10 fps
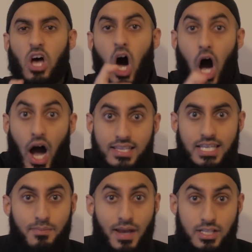heart,
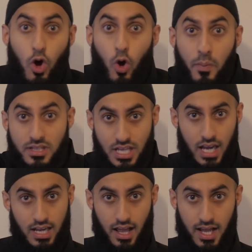he made tawbah to
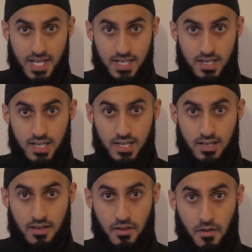Allah.
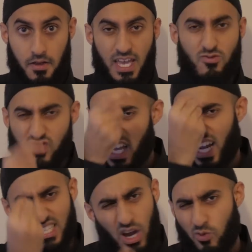He
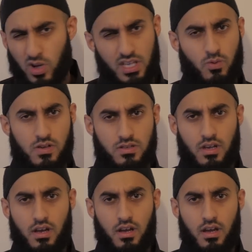realized how wrong he was.
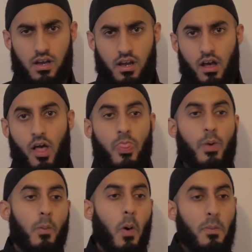
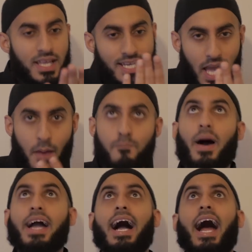The moment he came
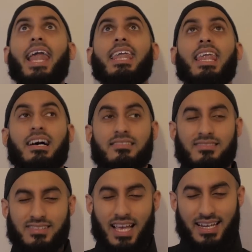back, Allah
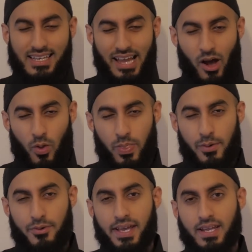sent down the
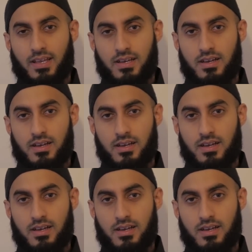rain.